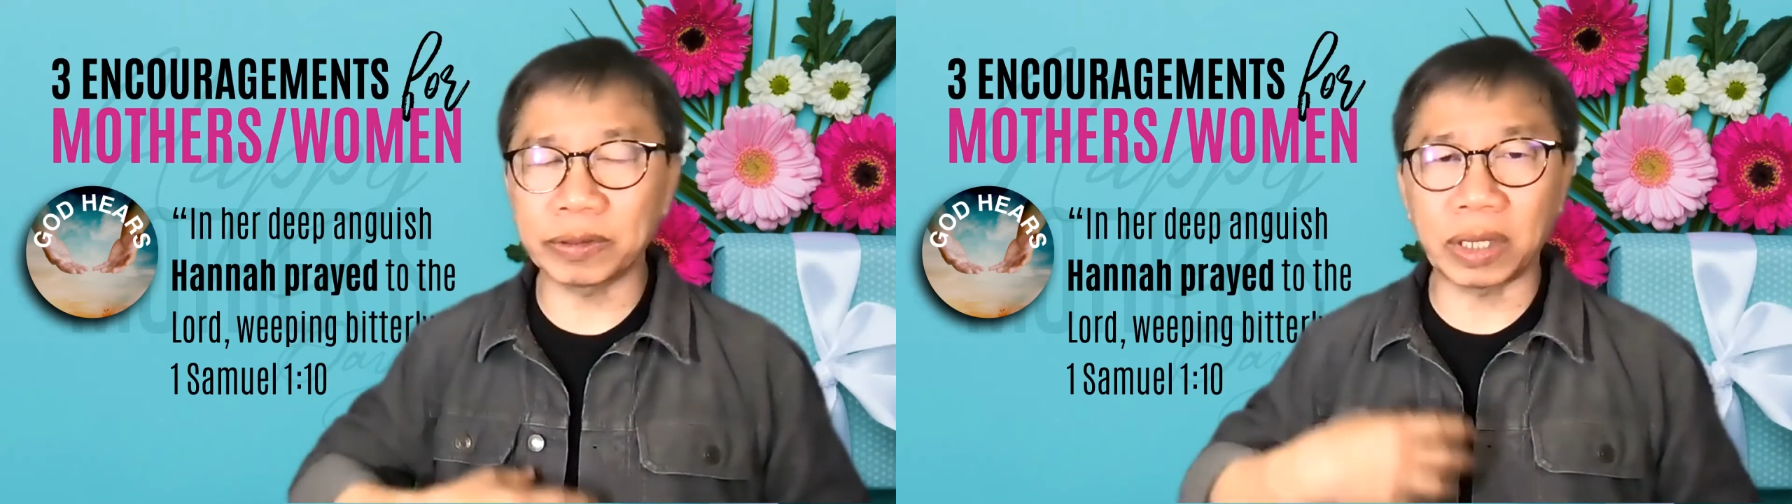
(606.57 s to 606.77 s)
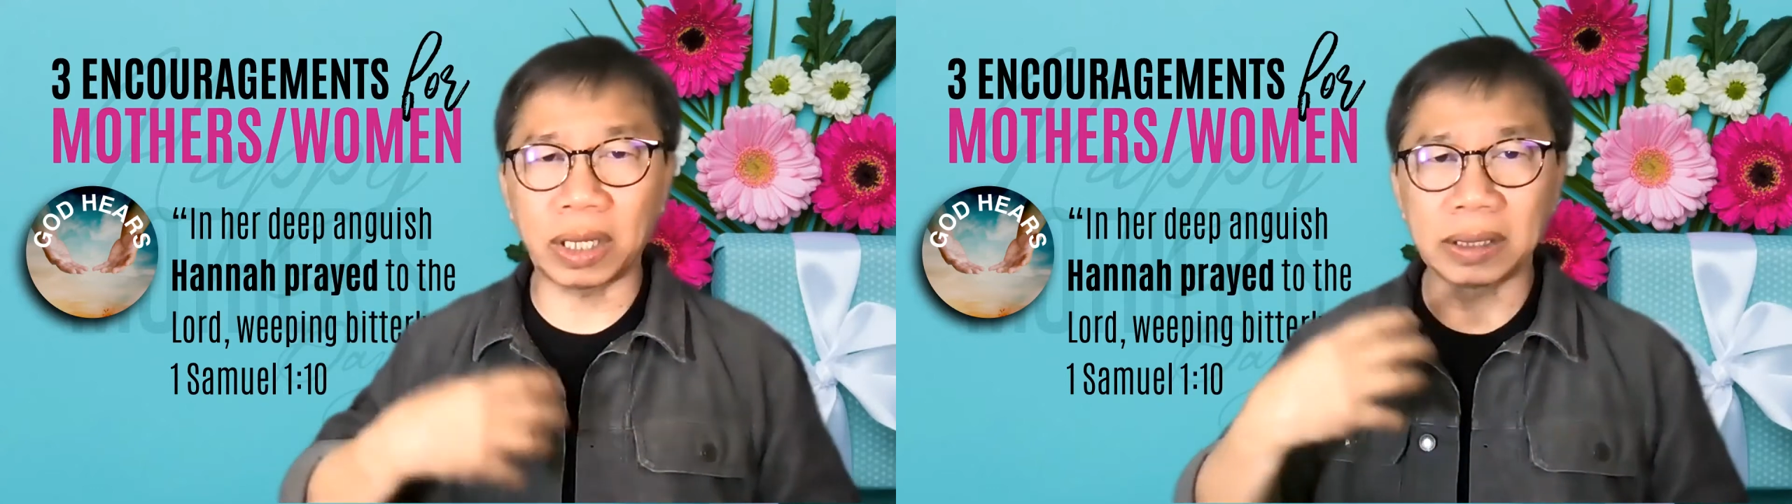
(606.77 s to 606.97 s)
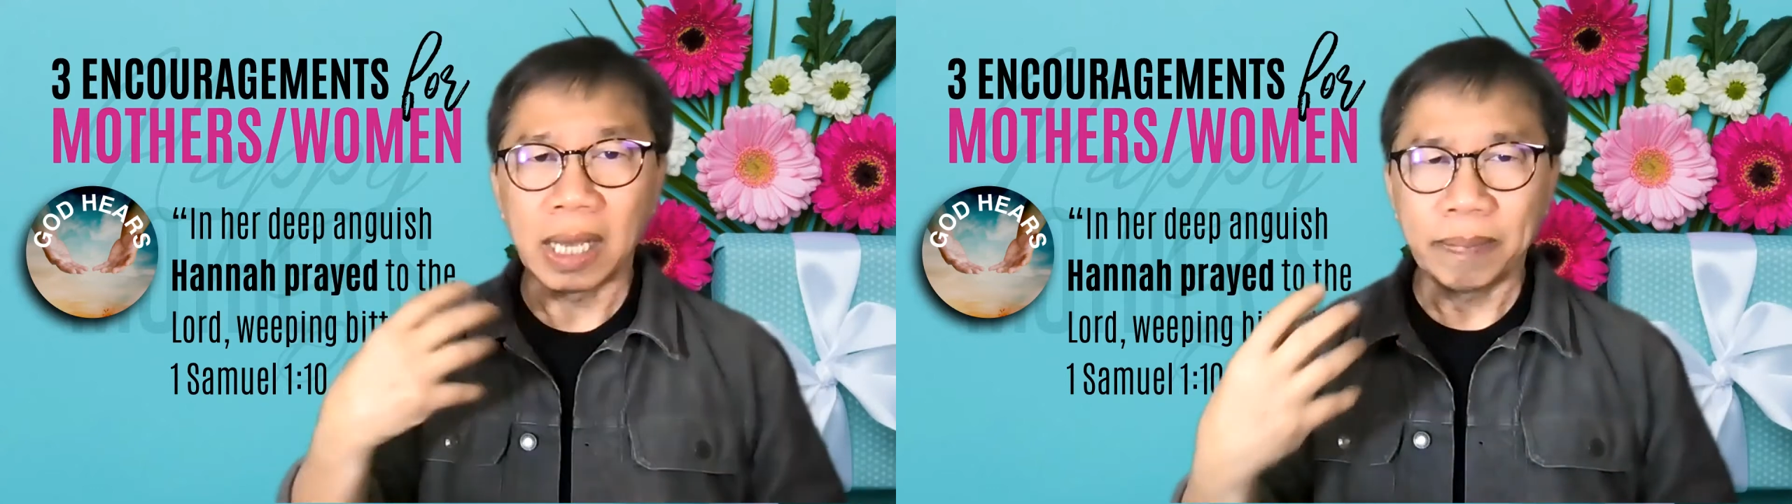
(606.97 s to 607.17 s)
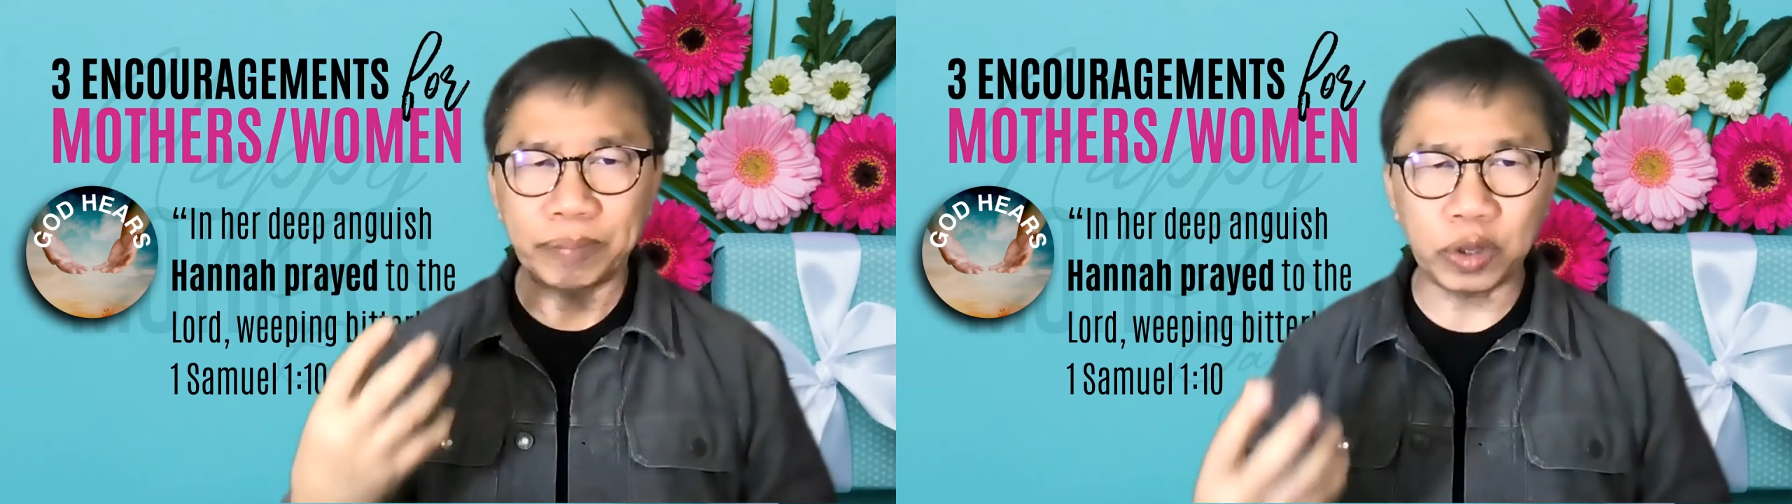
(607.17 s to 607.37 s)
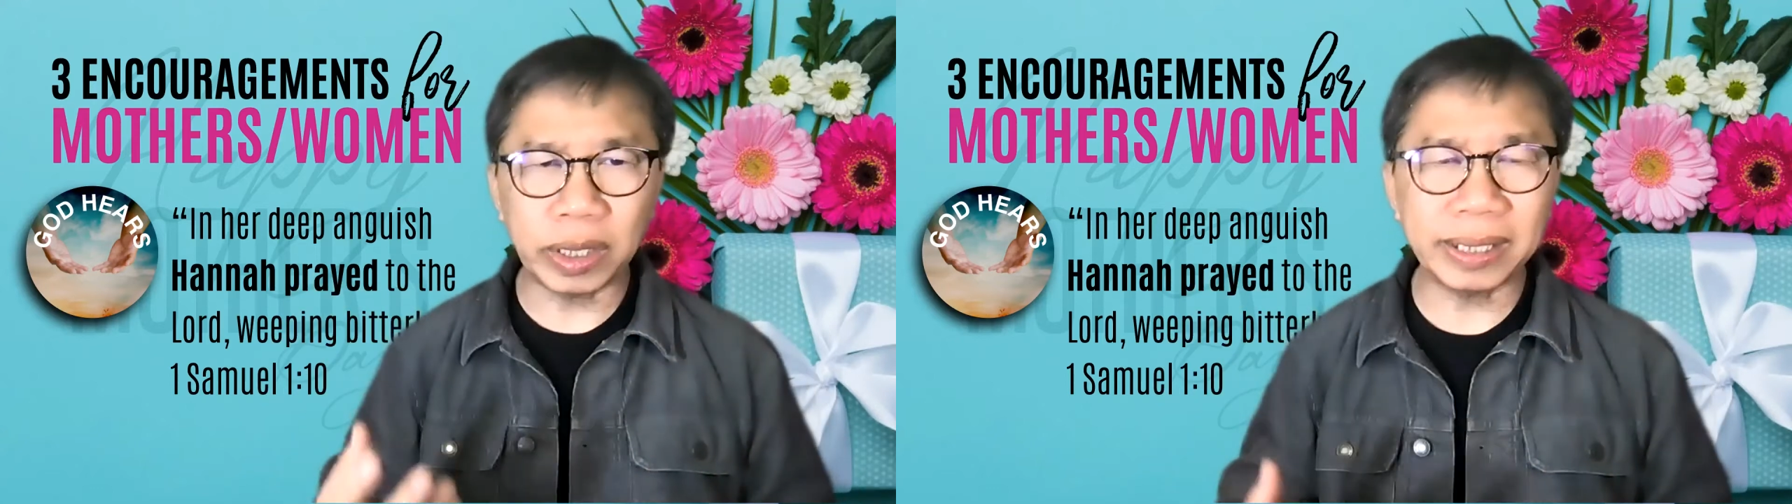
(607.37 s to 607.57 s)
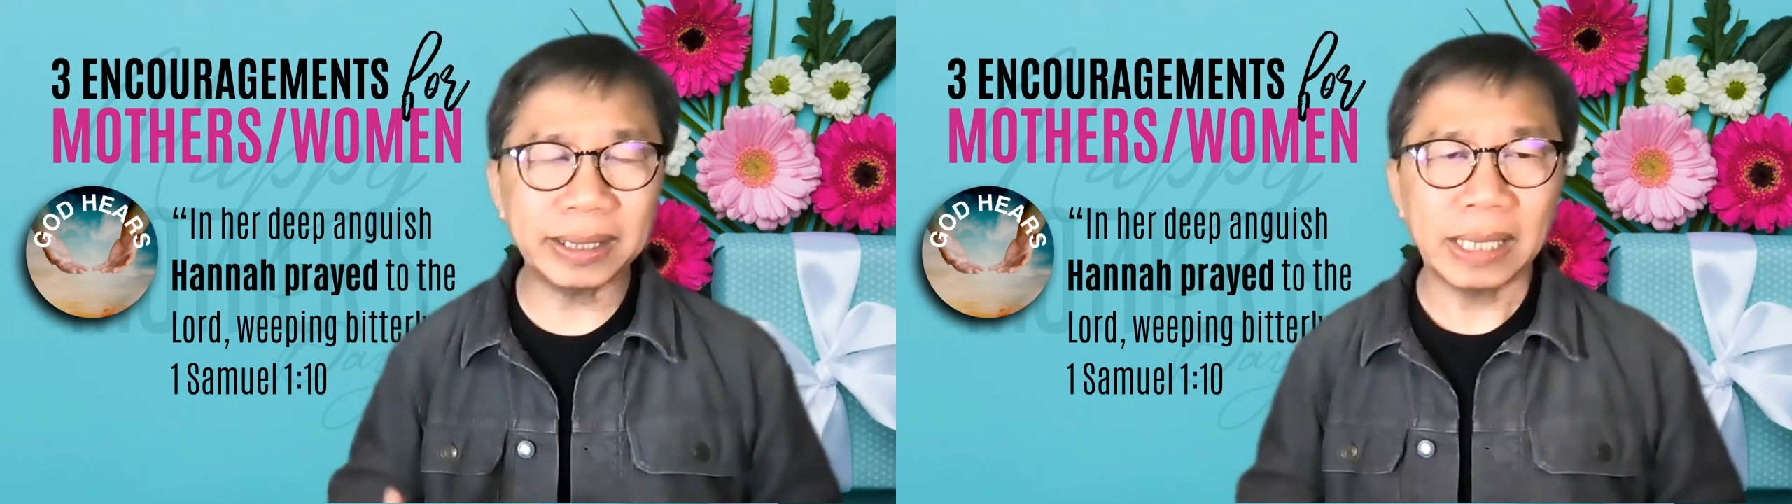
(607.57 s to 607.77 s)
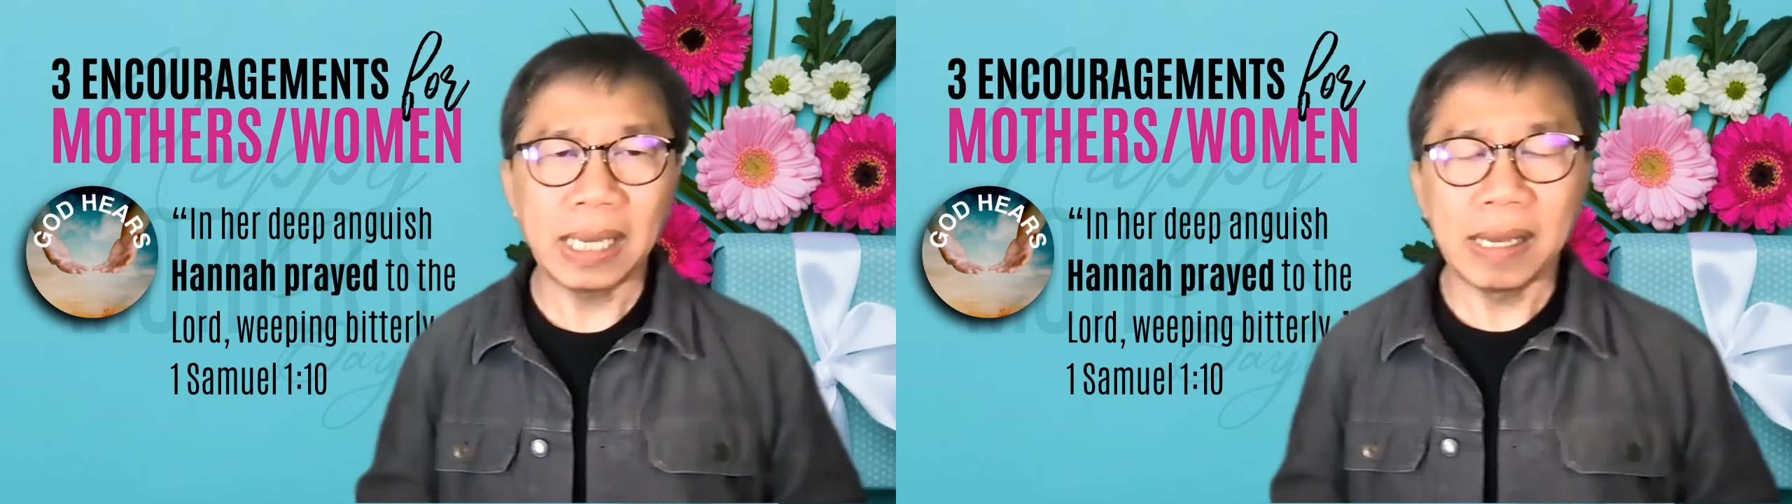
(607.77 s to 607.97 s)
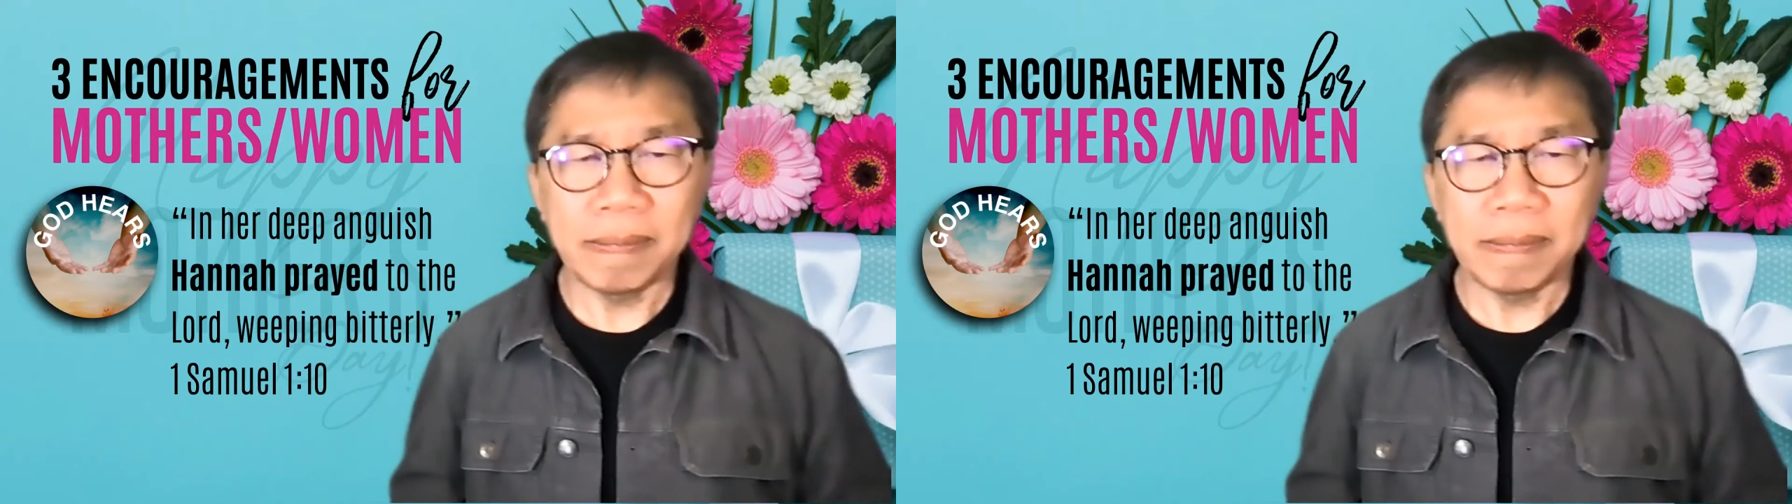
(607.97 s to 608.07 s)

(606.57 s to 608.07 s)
with God. Pray.